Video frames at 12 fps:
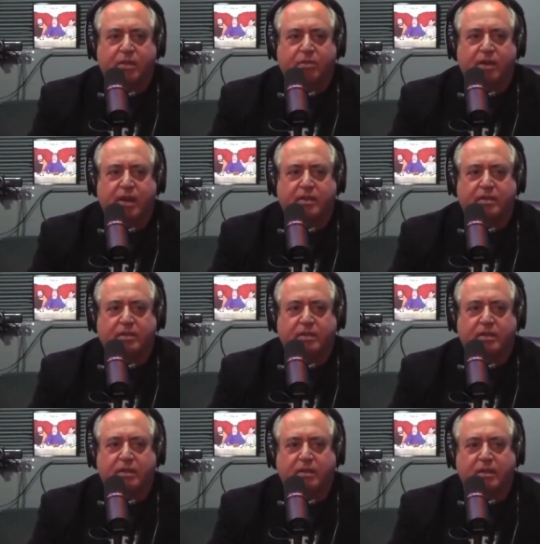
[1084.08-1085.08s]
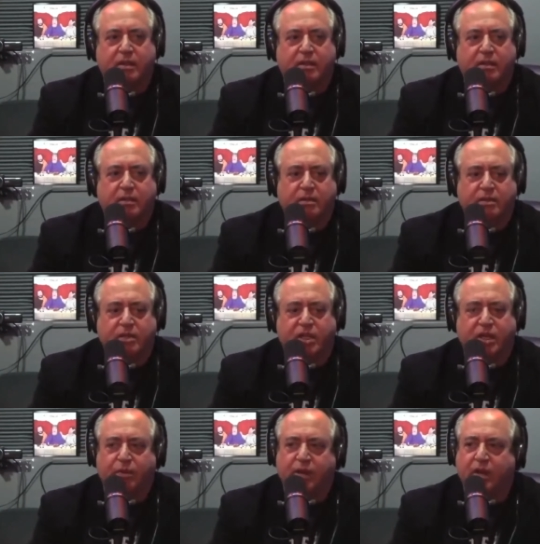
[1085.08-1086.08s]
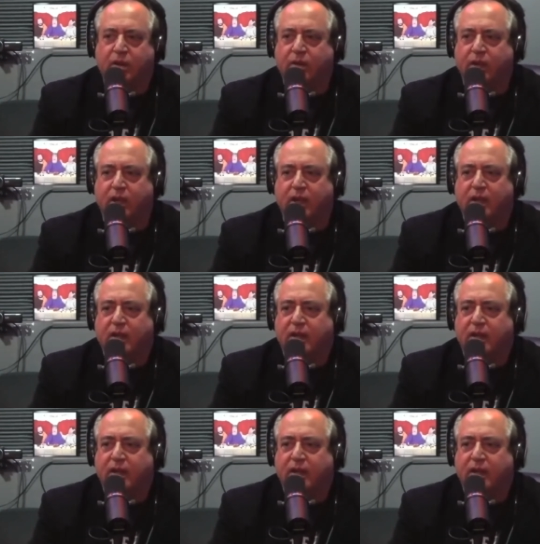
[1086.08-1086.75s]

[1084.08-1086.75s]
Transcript: correct. Uh, uh, cheering going on.